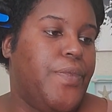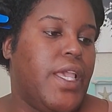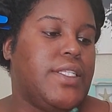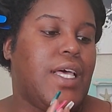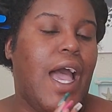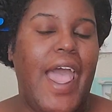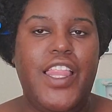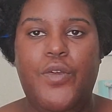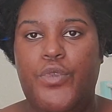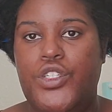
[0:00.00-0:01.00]
It's
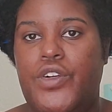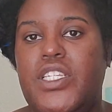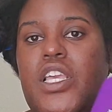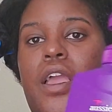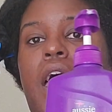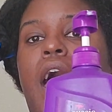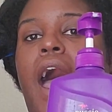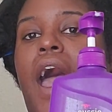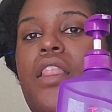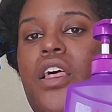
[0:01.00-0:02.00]
highly moisturizing.
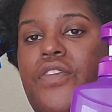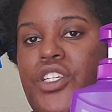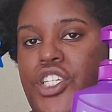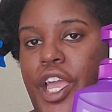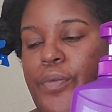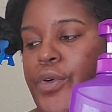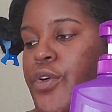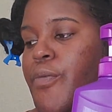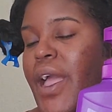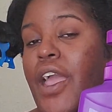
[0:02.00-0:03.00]
I love the
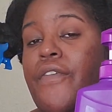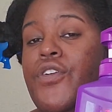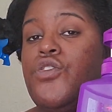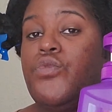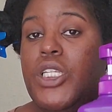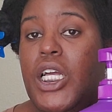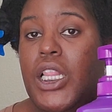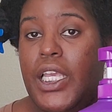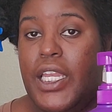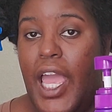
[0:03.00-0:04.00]
shampoo. My hair feels really
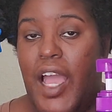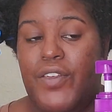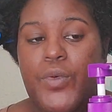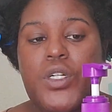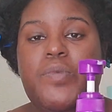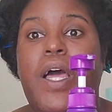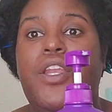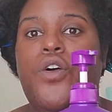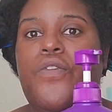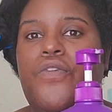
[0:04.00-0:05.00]
clean afterwards, but I
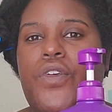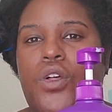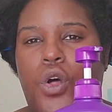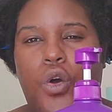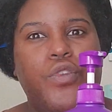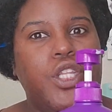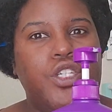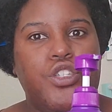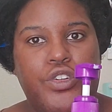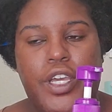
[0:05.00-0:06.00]
don't feel overly
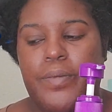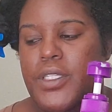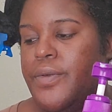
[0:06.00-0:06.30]
stripped.